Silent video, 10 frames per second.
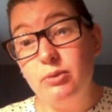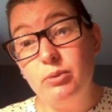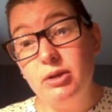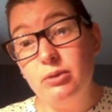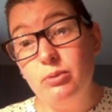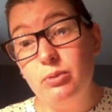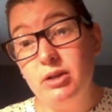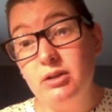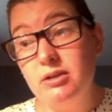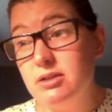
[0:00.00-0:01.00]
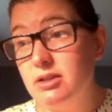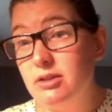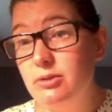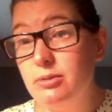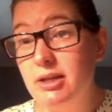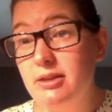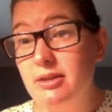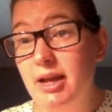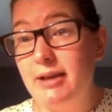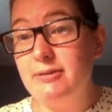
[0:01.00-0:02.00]
we will see you in the
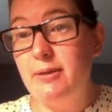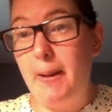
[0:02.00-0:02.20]
next.